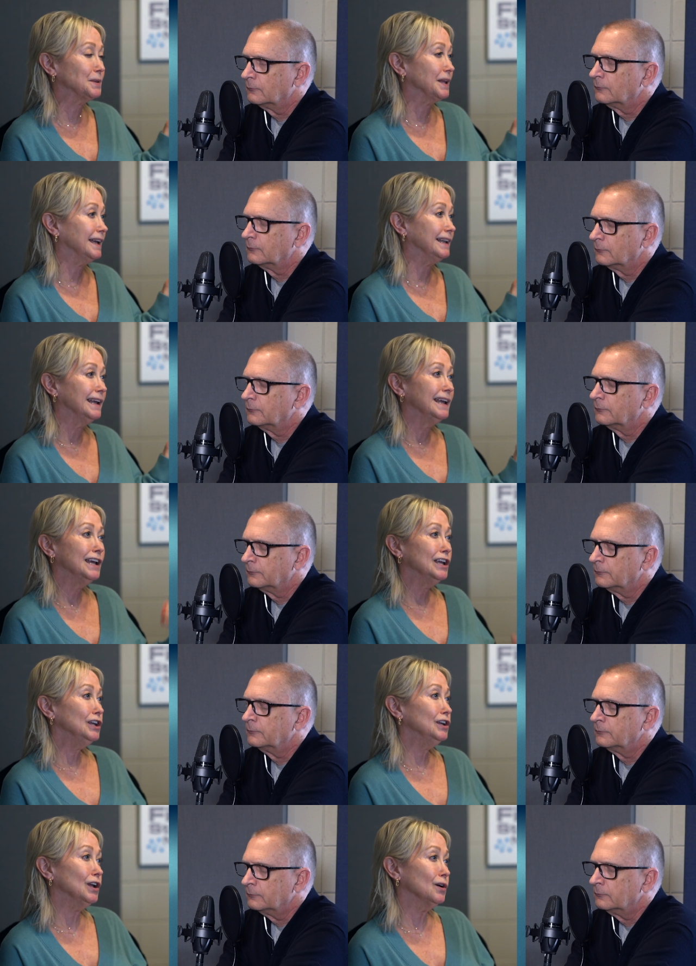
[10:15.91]
Speaker 1: that
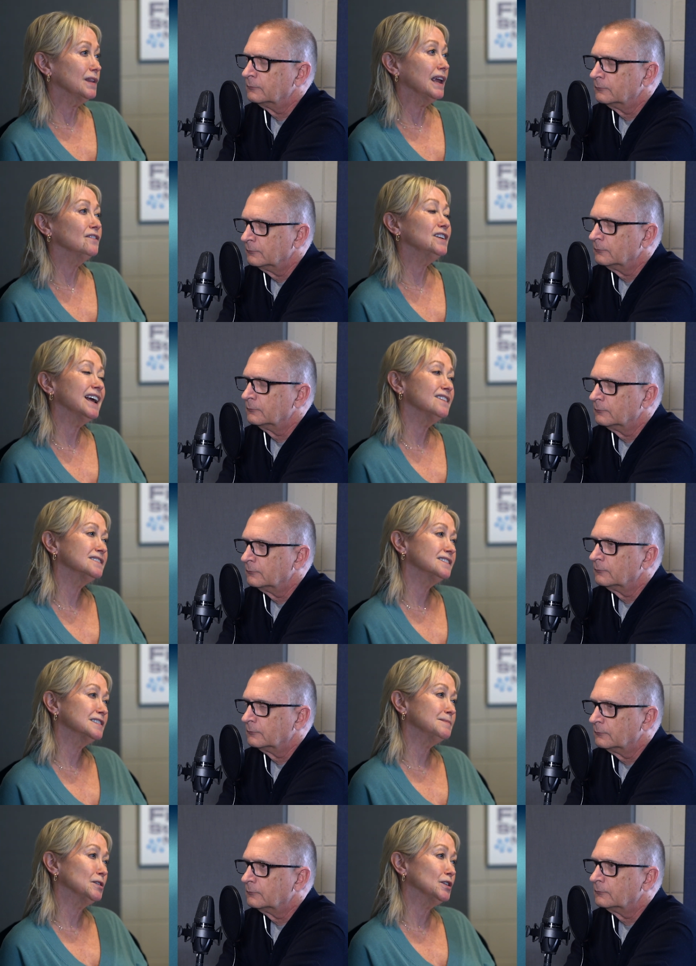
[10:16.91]
you know they haven't had this
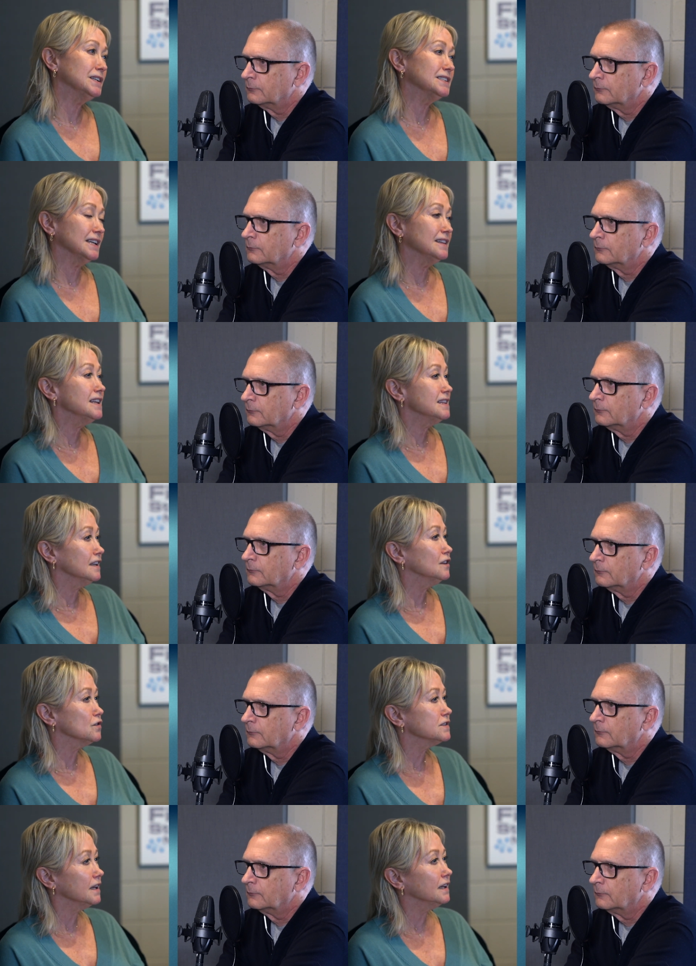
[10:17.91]
experience and they think
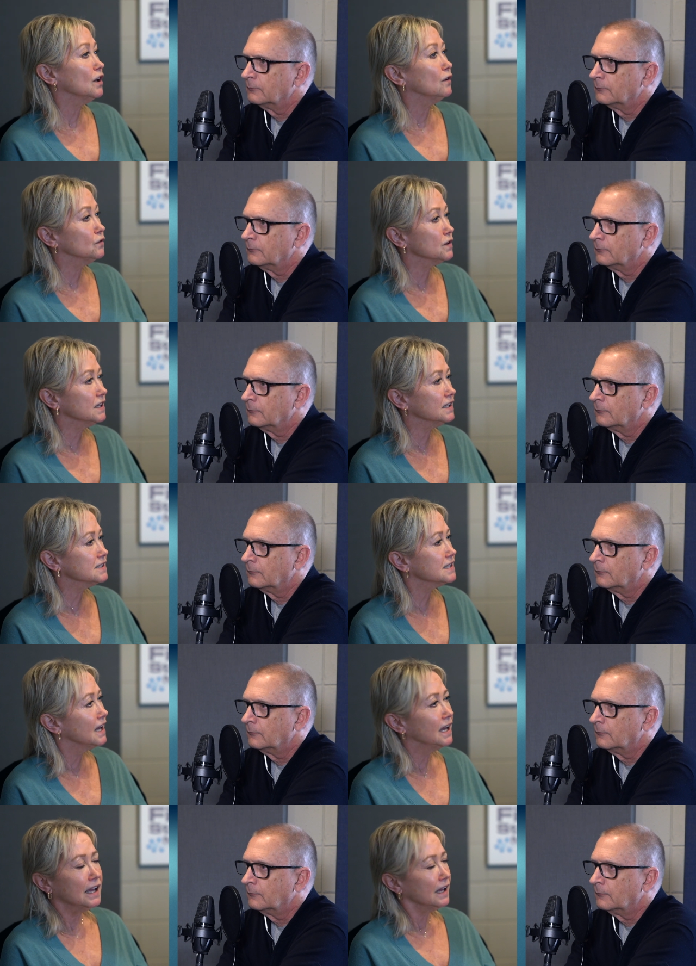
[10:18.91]
they're saying helpful things
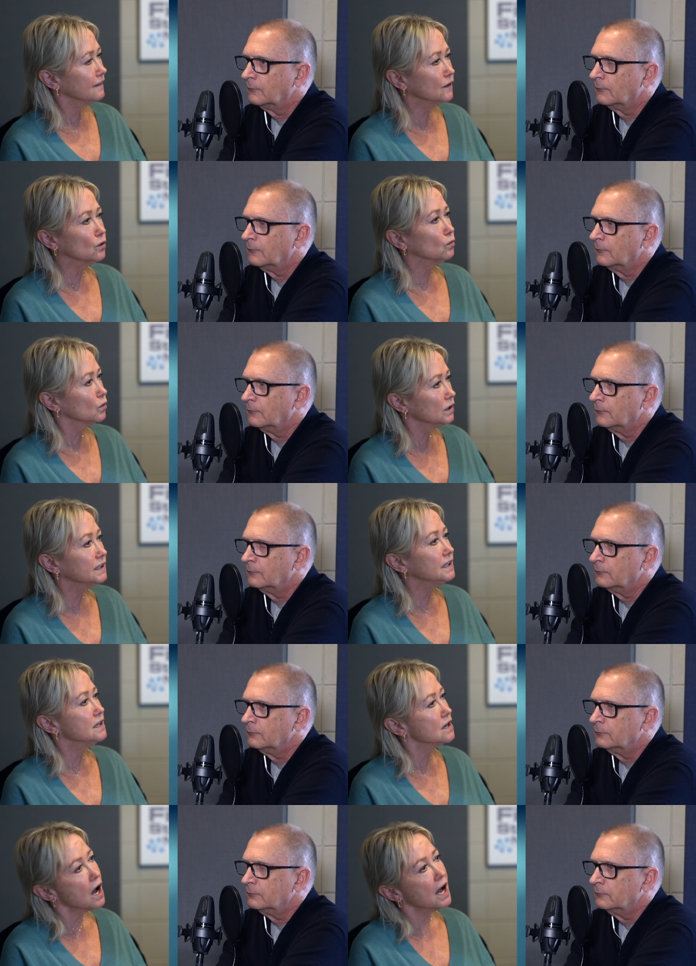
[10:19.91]
and they're really
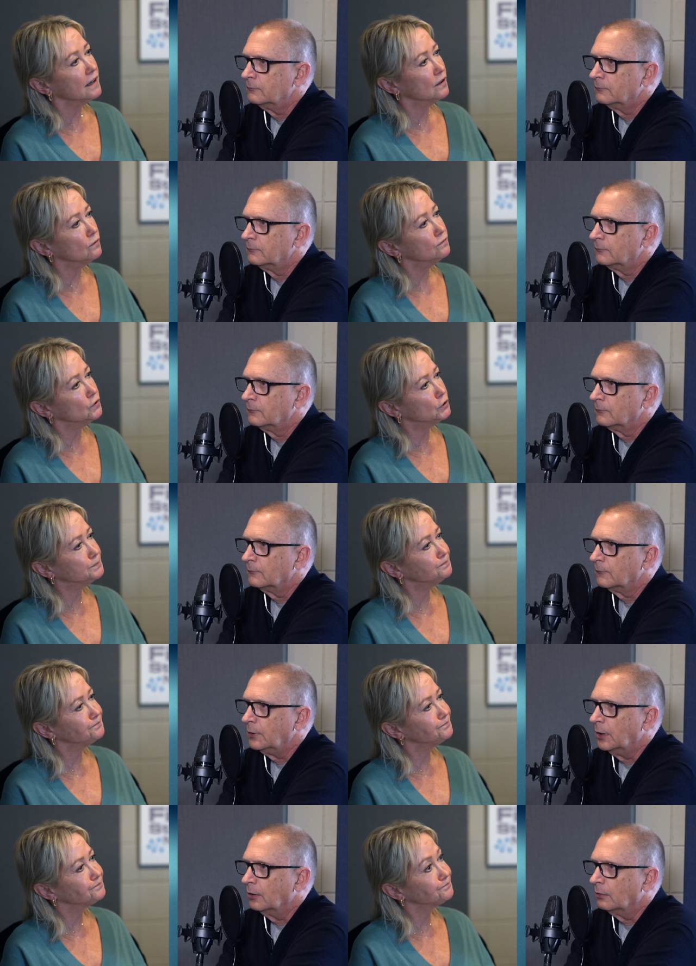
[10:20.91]
not helpful
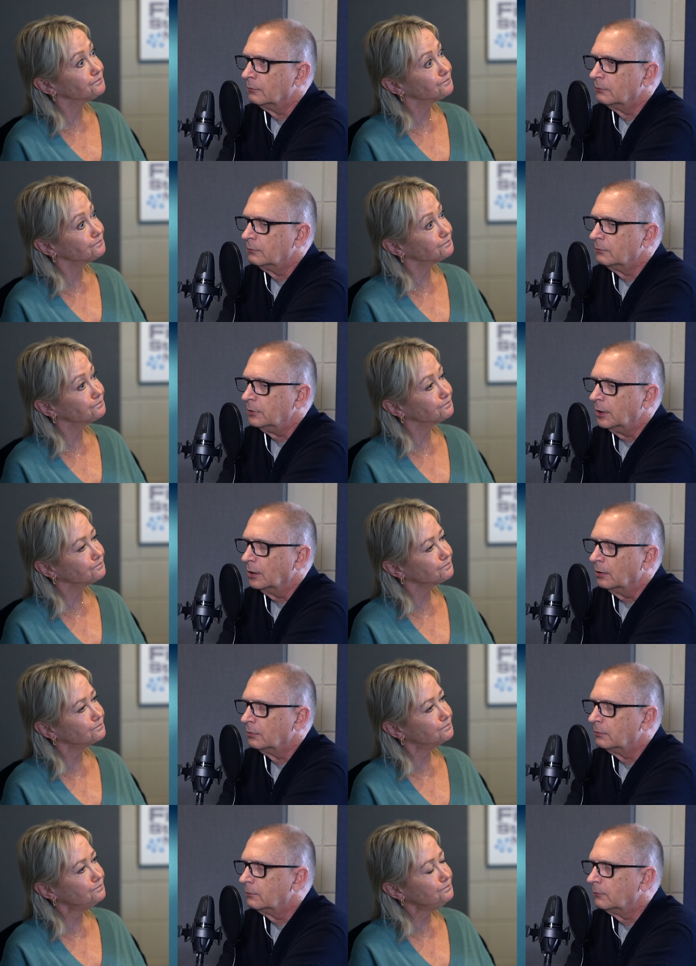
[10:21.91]
Speaker 2: yeah yeah
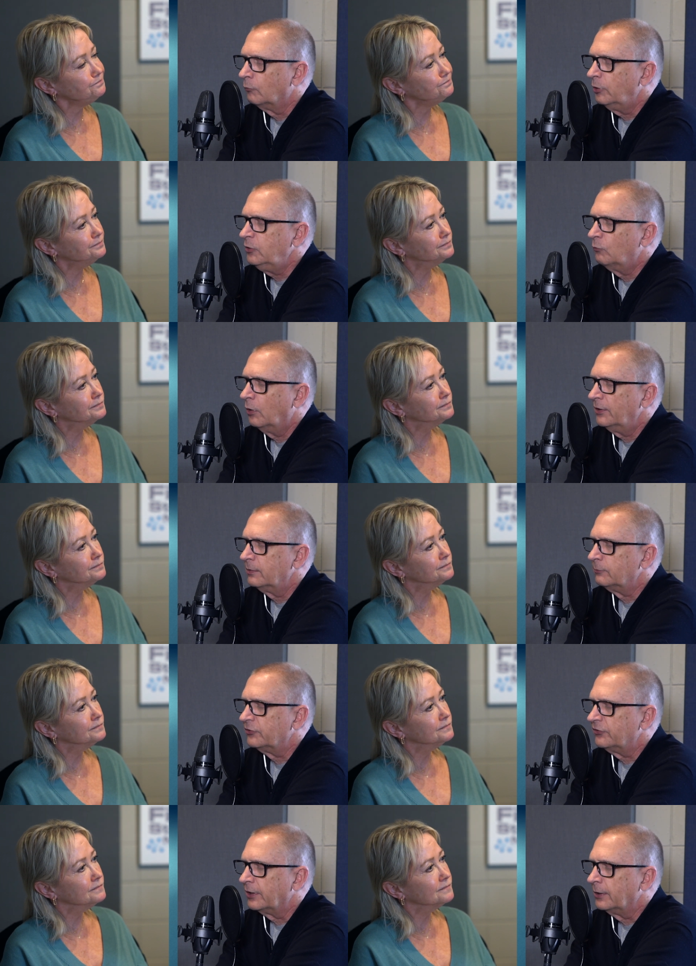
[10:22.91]
what do you want them
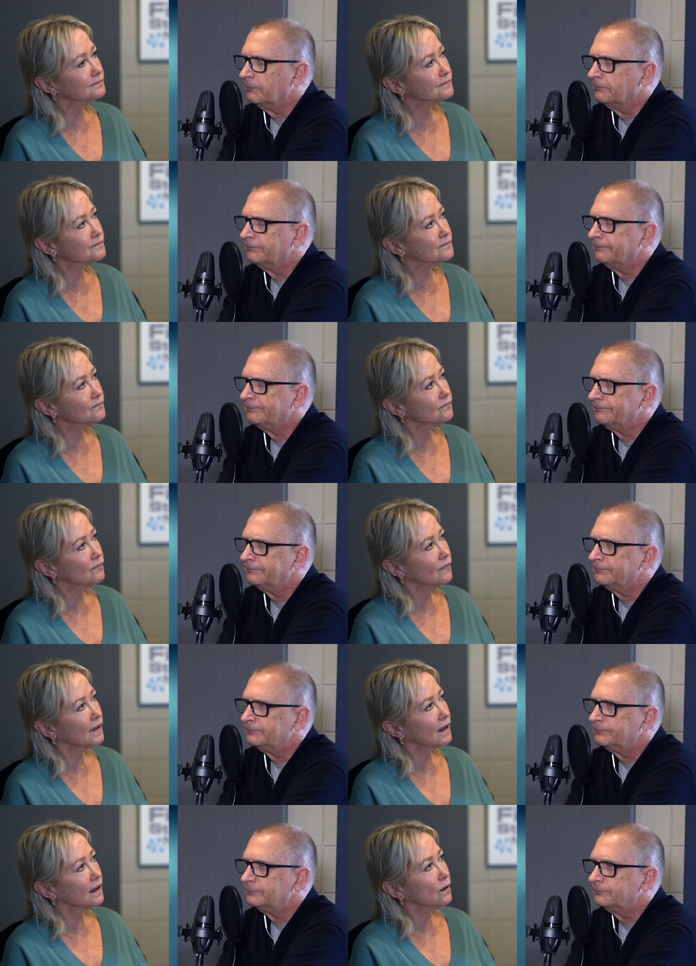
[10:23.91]
to say
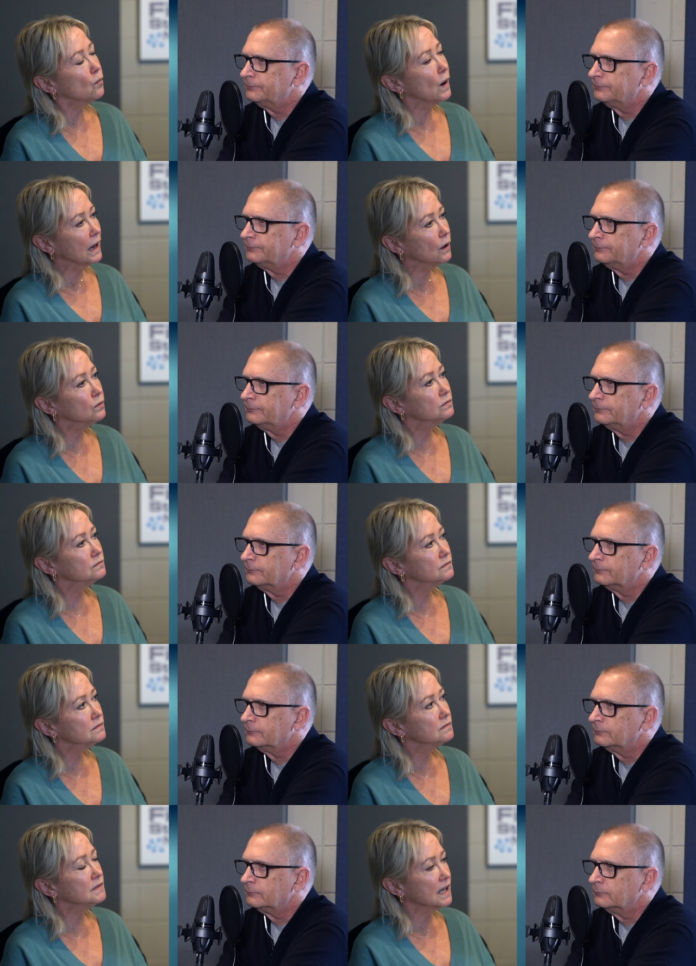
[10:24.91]
Speaker 1: wow
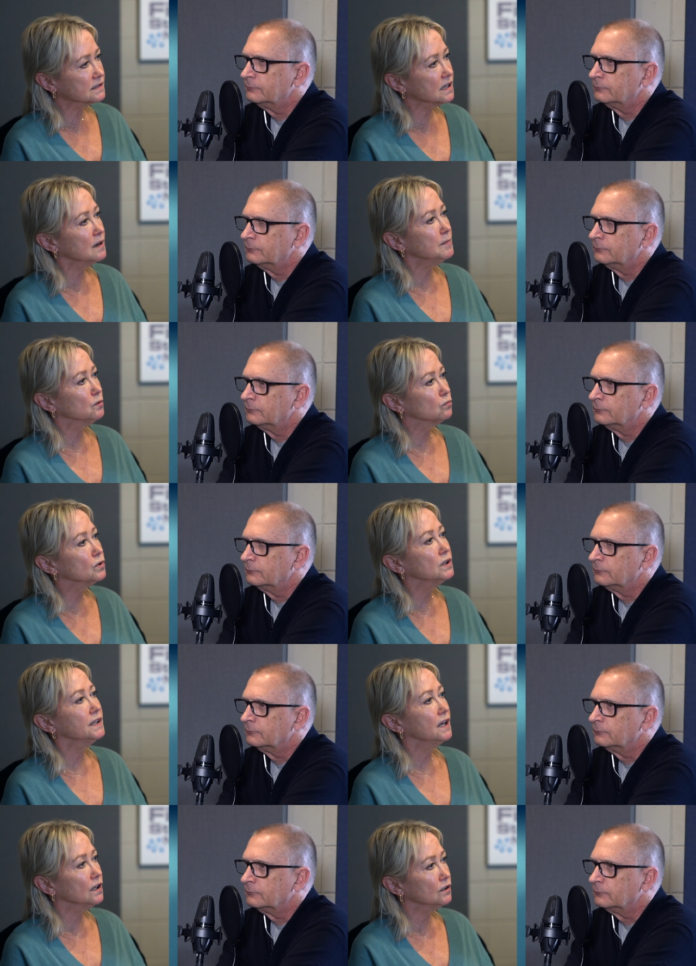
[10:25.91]
that's got to be
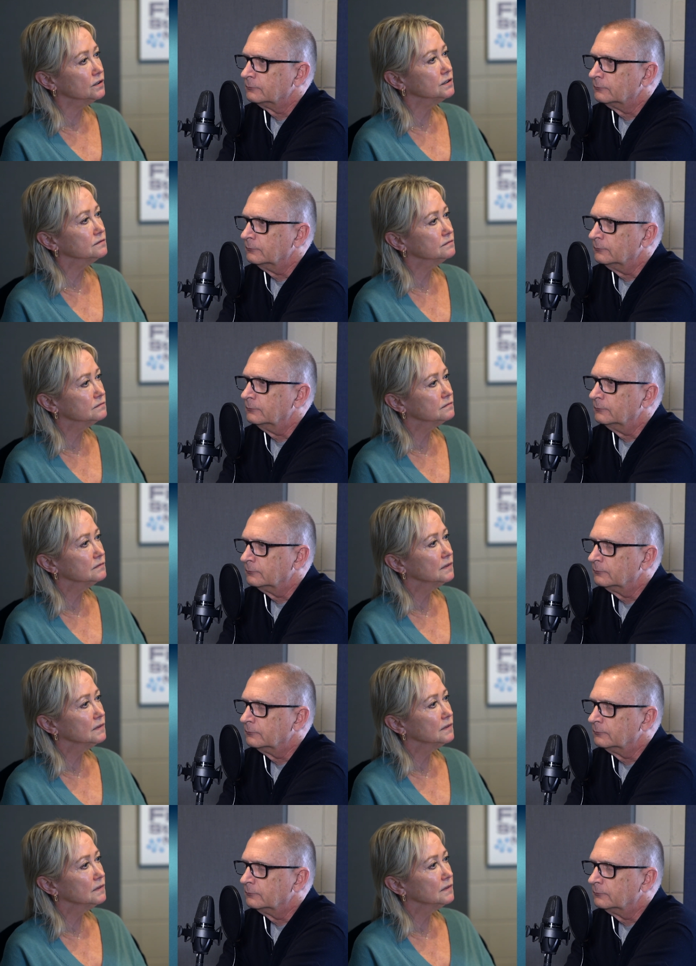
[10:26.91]
really hard mm-hmm.